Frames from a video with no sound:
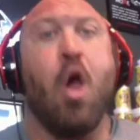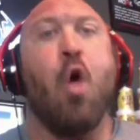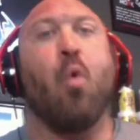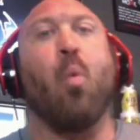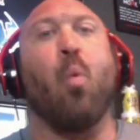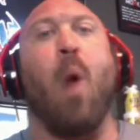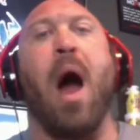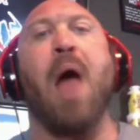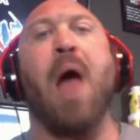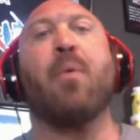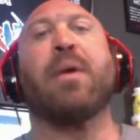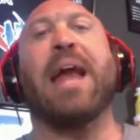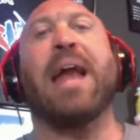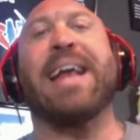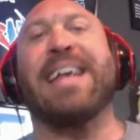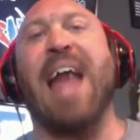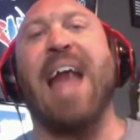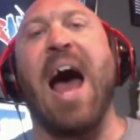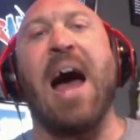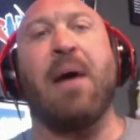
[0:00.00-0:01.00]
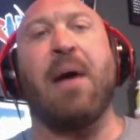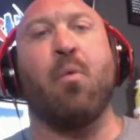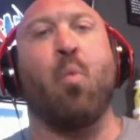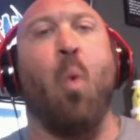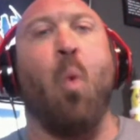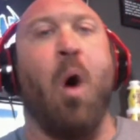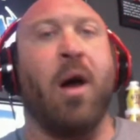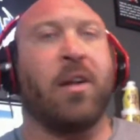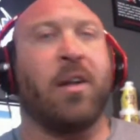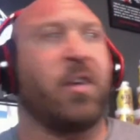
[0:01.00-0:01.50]
why would I not
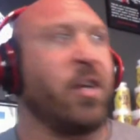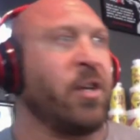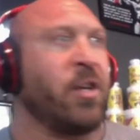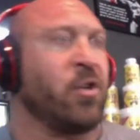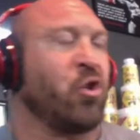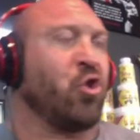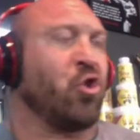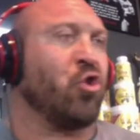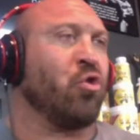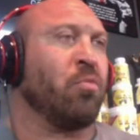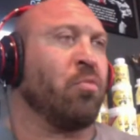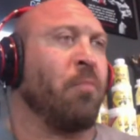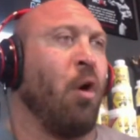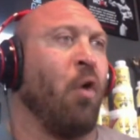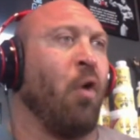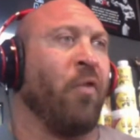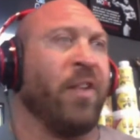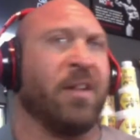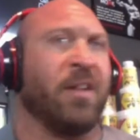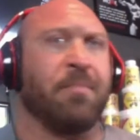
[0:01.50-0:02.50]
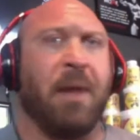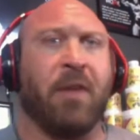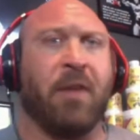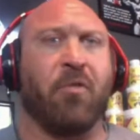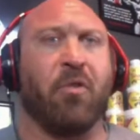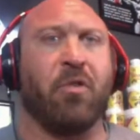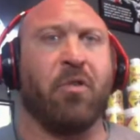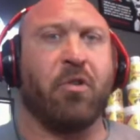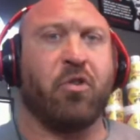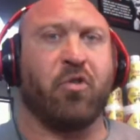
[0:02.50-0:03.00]
want to consume all these
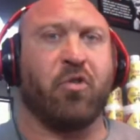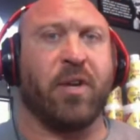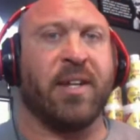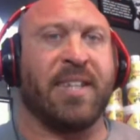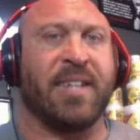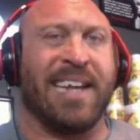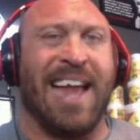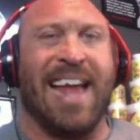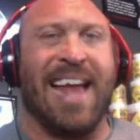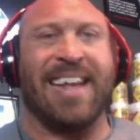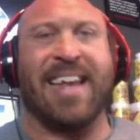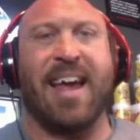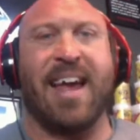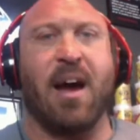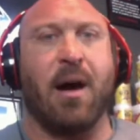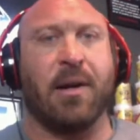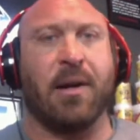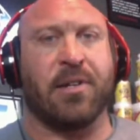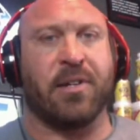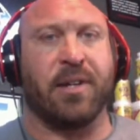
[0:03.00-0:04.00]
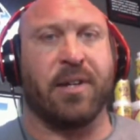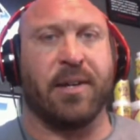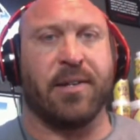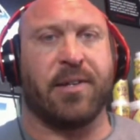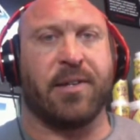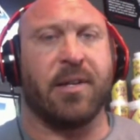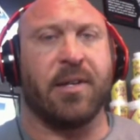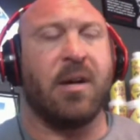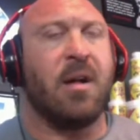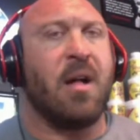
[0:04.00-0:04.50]
micronutrients and
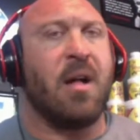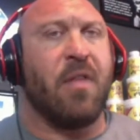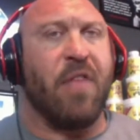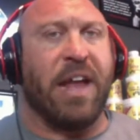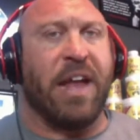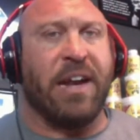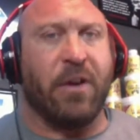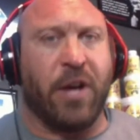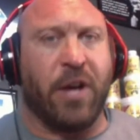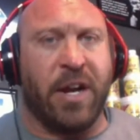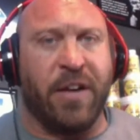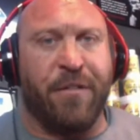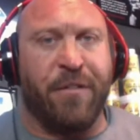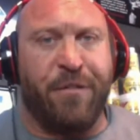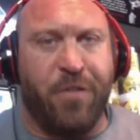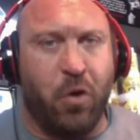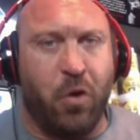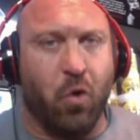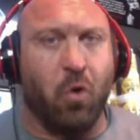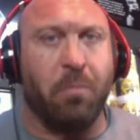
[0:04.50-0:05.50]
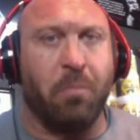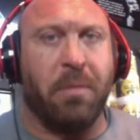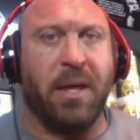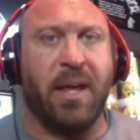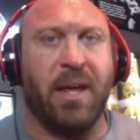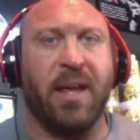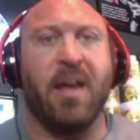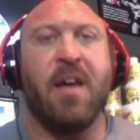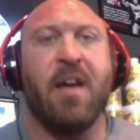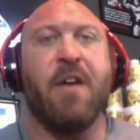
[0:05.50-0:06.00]
antioxidants that are going to fuel
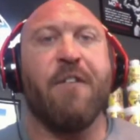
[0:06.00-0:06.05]
me